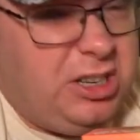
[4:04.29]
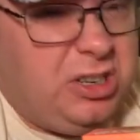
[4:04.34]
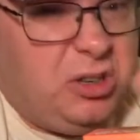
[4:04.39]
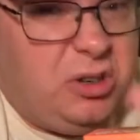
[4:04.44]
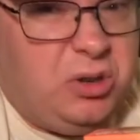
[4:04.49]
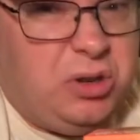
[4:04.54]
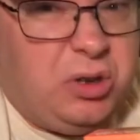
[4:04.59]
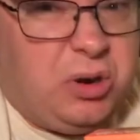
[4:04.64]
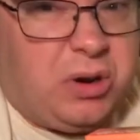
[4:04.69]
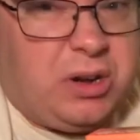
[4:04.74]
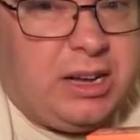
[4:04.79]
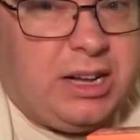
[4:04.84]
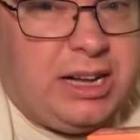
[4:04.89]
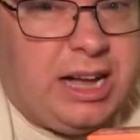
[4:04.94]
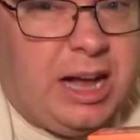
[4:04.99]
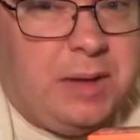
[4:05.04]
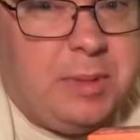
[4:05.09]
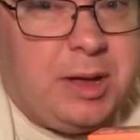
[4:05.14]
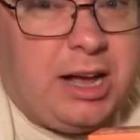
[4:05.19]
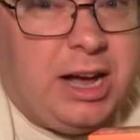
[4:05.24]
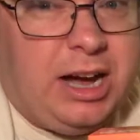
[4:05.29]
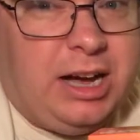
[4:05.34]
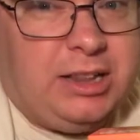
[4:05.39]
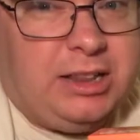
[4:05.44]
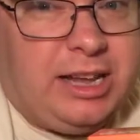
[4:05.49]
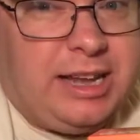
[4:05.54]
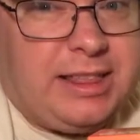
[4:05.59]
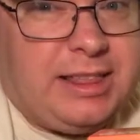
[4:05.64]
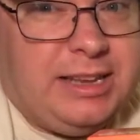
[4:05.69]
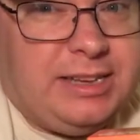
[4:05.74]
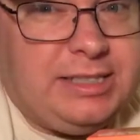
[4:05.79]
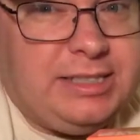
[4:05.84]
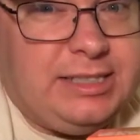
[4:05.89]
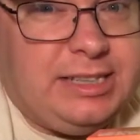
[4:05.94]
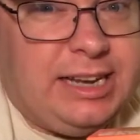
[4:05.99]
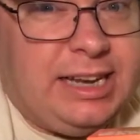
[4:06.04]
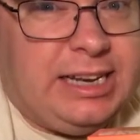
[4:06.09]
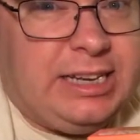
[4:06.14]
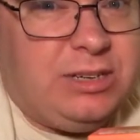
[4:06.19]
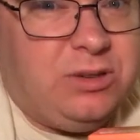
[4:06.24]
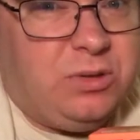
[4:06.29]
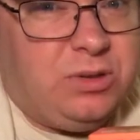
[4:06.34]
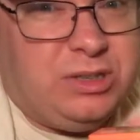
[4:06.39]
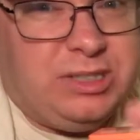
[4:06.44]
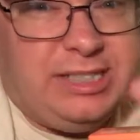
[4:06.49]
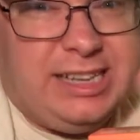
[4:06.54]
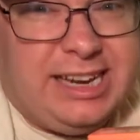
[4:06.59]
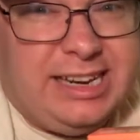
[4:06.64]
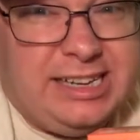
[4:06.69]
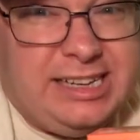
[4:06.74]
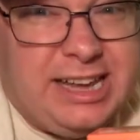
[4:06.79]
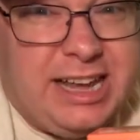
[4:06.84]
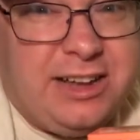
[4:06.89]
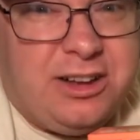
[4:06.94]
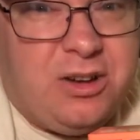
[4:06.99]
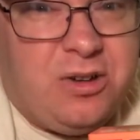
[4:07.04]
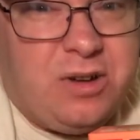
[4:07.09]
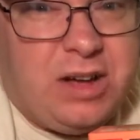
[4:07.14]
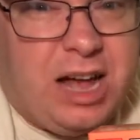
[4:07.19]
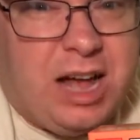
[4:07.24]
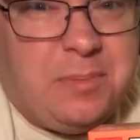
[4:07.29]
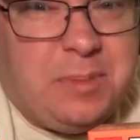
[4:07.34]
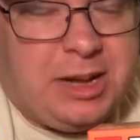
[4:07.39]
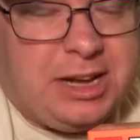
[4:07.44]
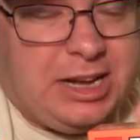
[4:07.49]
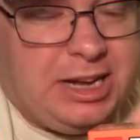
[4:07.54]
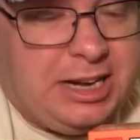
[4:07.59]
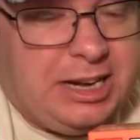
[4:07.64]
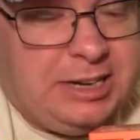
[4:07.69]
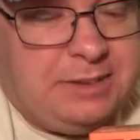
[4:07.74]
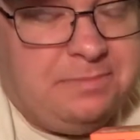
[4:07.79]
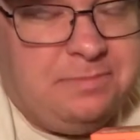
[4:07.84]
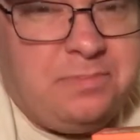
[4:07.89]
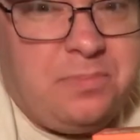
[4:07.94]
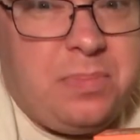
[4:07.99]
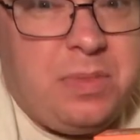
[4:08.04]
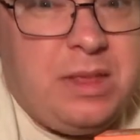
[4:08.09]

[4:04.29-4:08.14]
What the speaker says: New York Comic-Con like this set or San Diego Comic-Con.